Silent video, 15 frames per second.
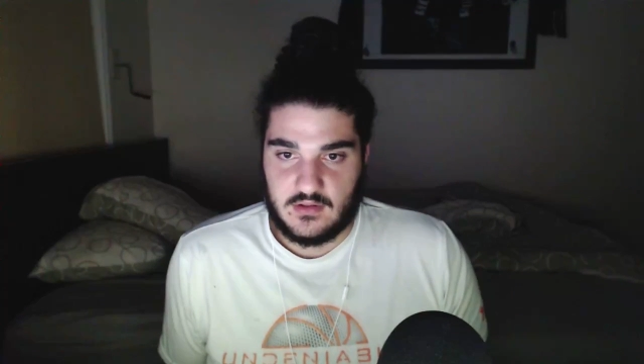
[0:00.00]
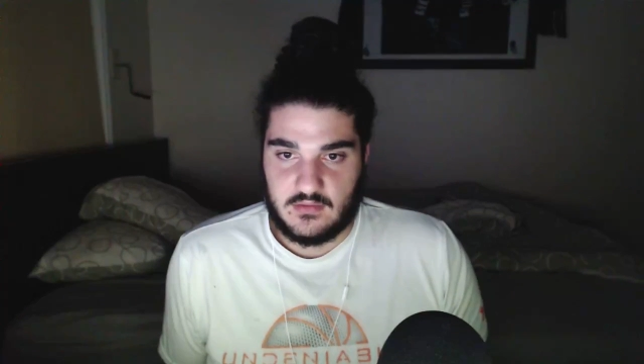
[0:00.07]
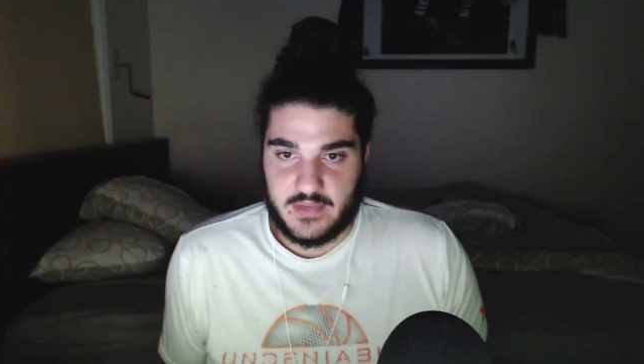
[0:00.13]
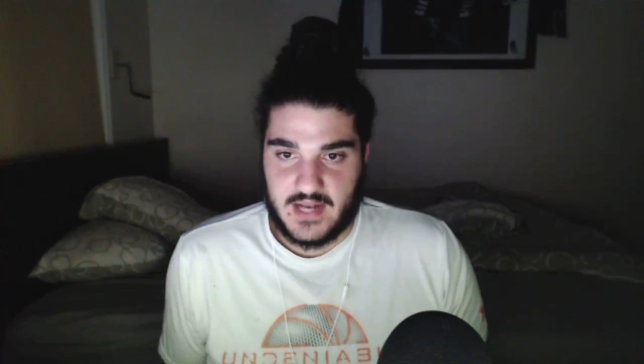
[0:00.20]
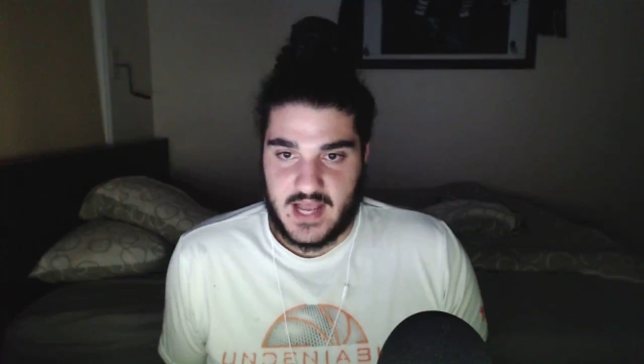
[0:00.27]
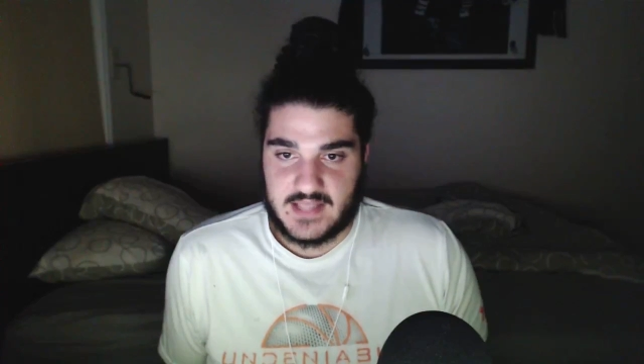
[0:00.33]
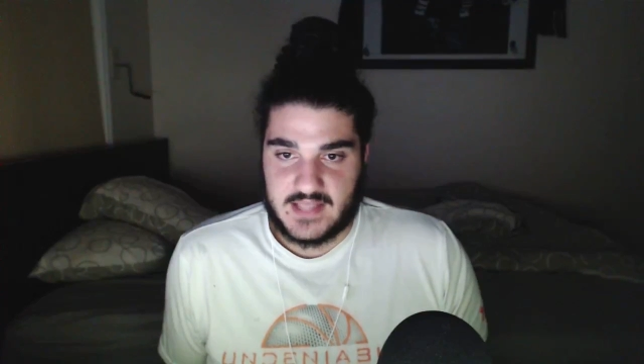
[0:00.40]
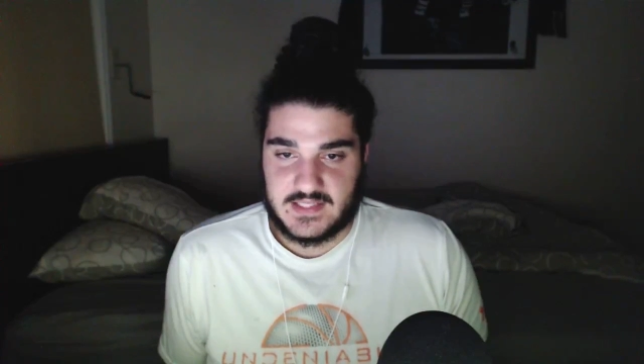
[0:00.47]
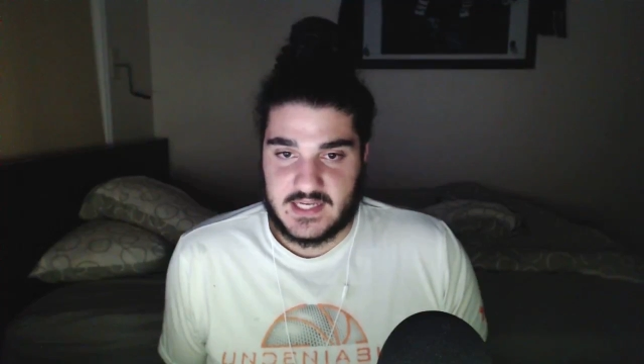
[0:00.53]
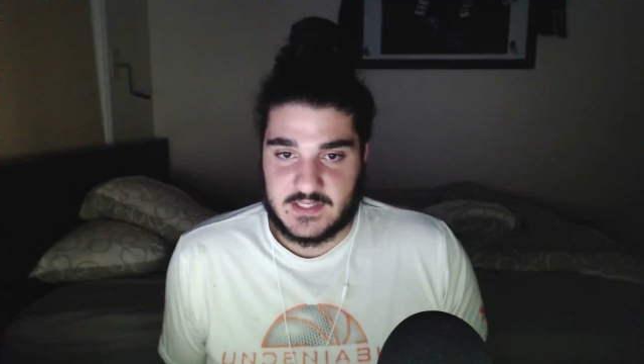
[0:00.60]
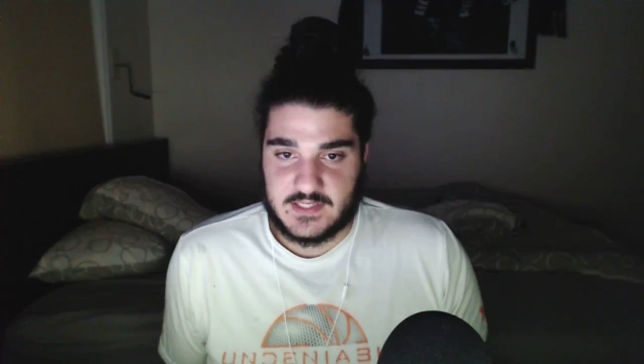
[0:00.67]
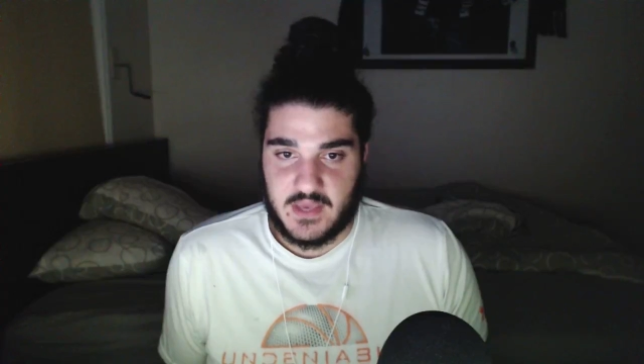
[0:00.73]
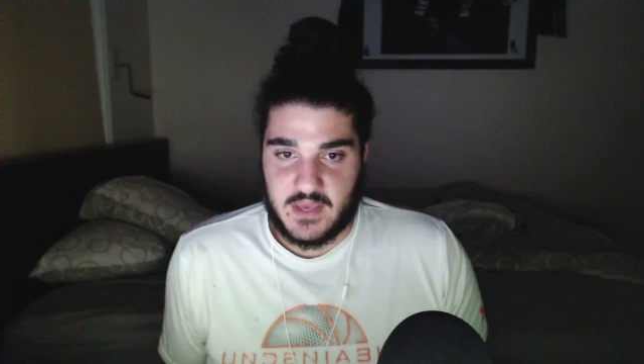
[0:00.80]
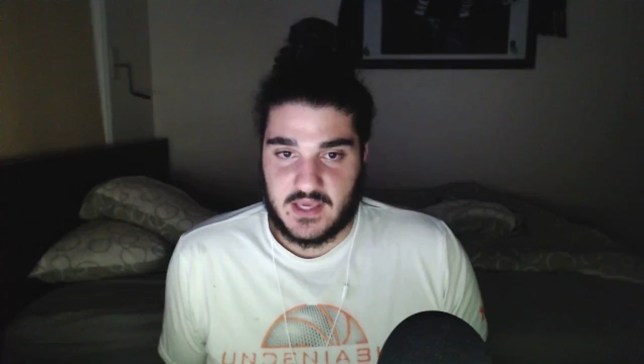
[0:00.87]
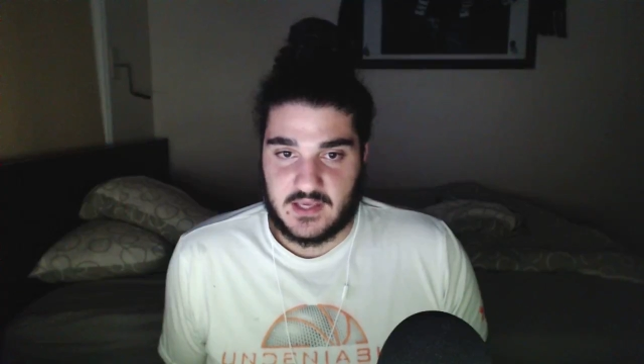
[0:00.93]
But Hazard
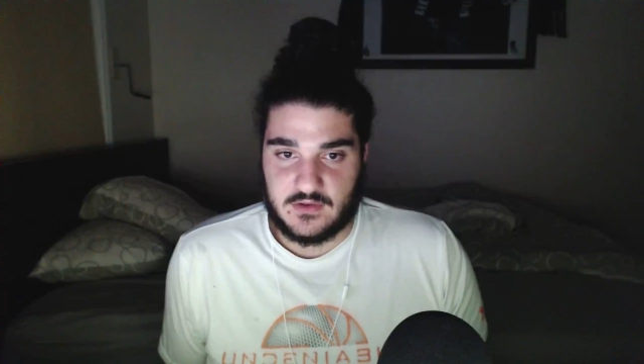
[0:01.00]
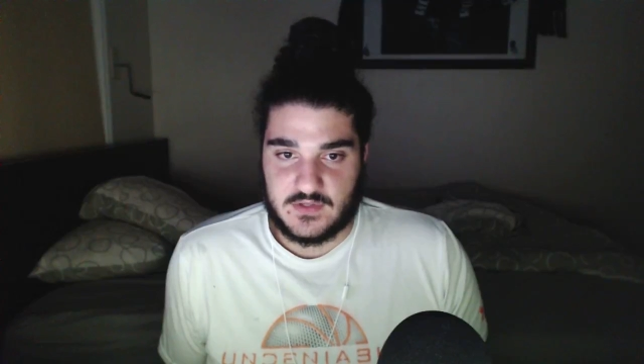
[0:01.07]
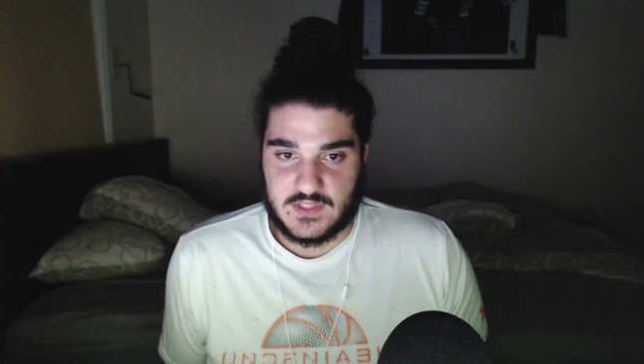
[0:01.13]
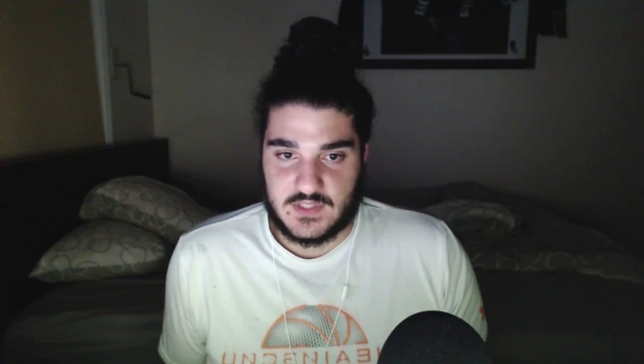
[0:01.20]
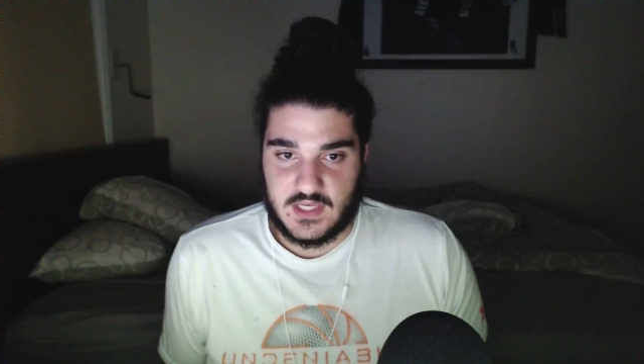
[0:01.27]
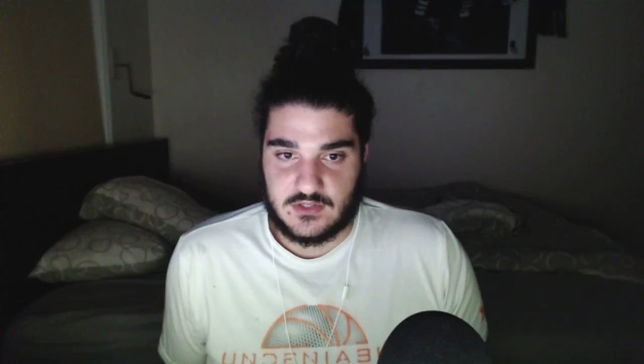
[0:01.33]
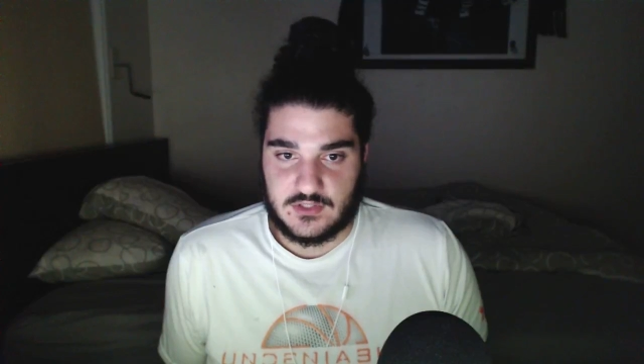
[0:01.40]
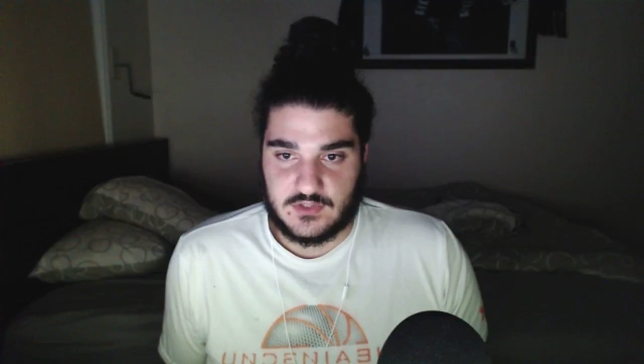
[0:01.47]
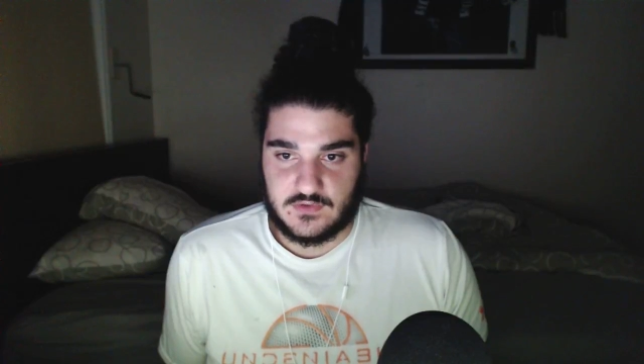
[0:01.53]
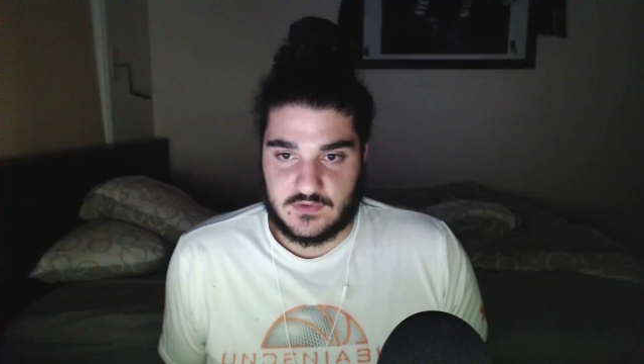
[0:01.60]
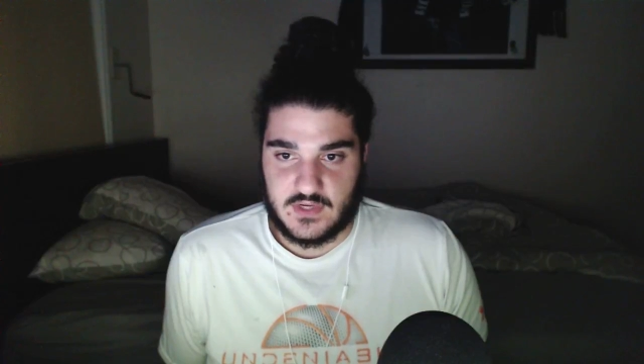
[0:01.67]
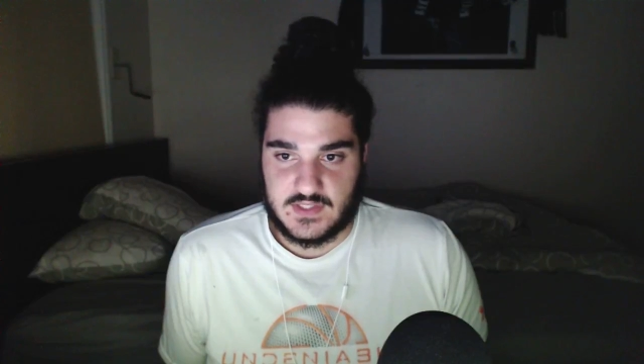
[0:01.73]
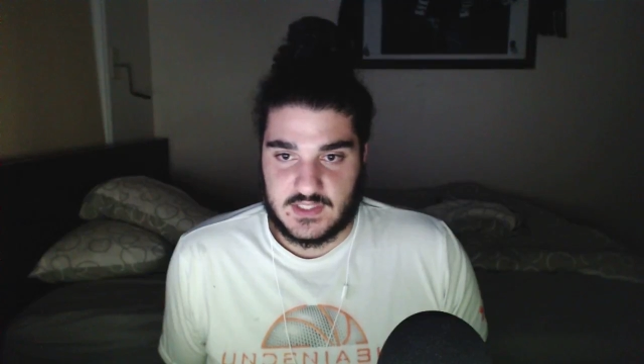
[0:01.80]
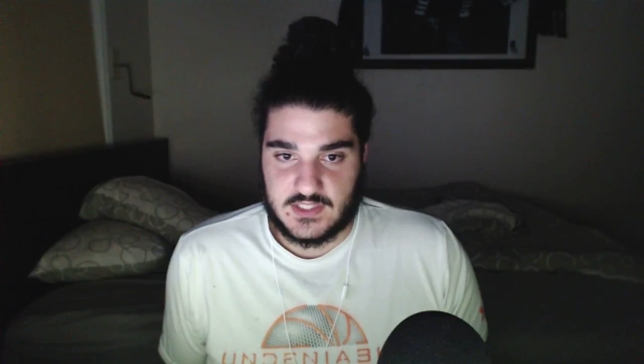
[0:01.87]
is making those dangerous runs.